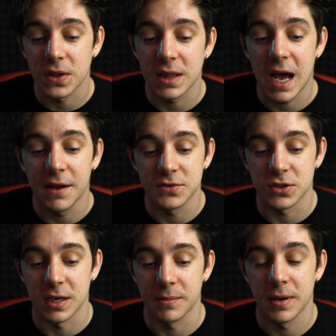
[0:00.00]
the live
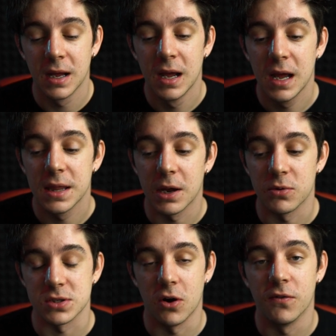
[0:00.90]
stream, there
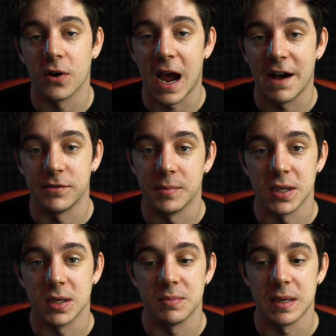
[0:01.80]
was over half a
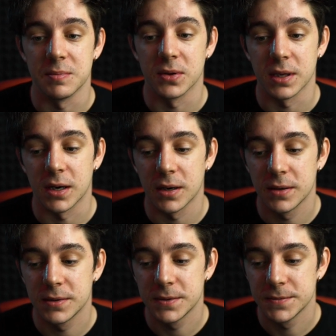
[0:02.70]
million people there,
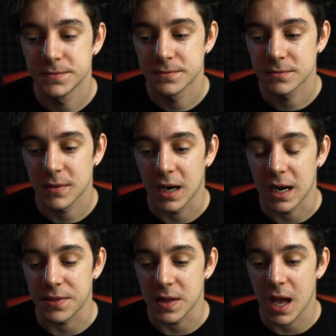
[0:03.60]
and
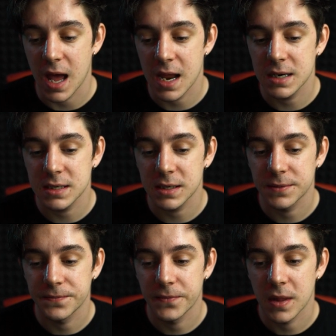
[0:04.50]
at the end,
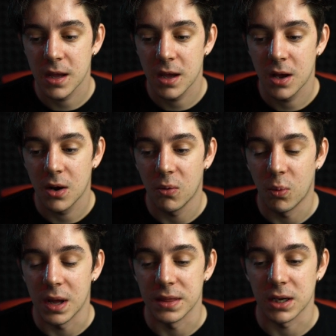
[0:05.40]

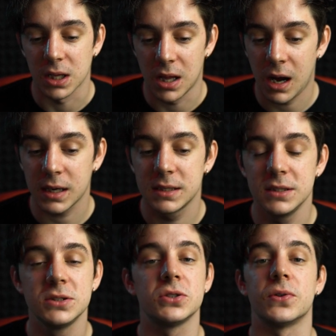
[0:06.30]
when the clock
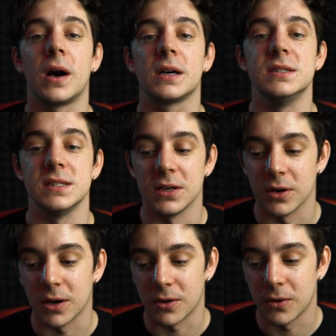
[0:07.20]
struck
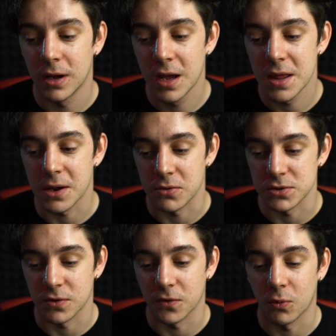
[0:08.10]
zero, there was
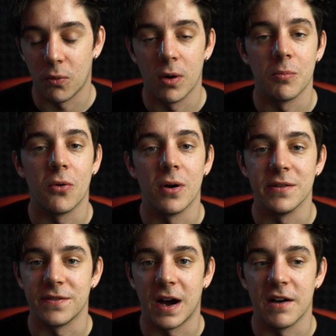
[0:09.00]
over
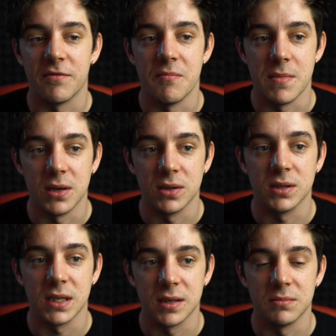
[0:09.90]
1.5
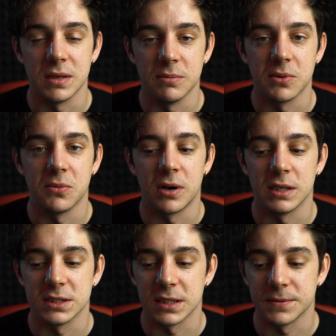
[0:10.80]
million people
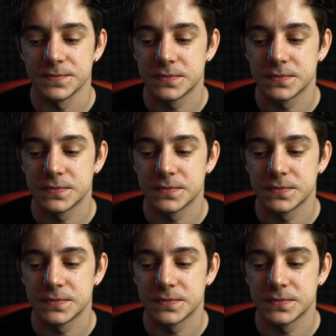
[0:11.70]
watching,